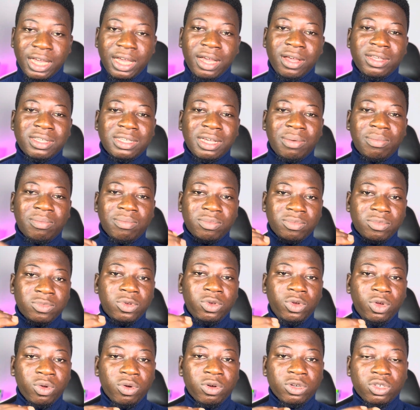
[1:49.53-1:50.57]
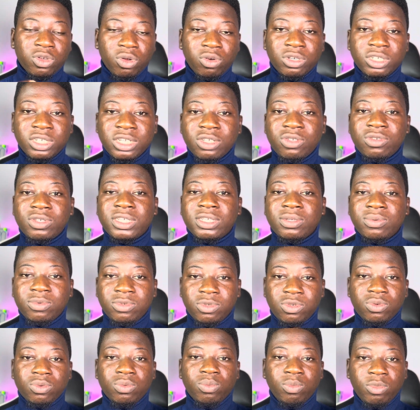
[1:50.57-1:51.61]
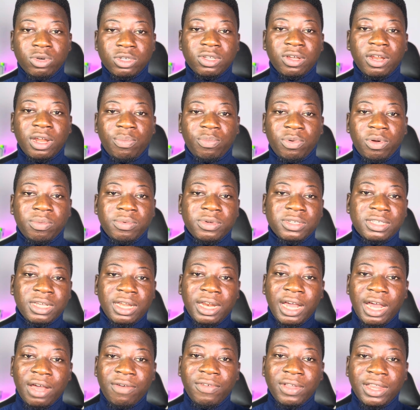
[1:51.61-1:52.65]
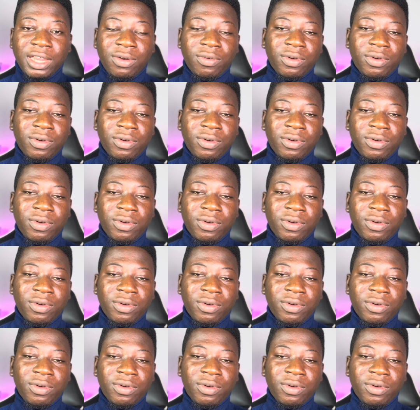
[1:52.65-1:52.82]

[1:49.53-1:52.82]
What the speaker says: some solutions to most of the problems and everything.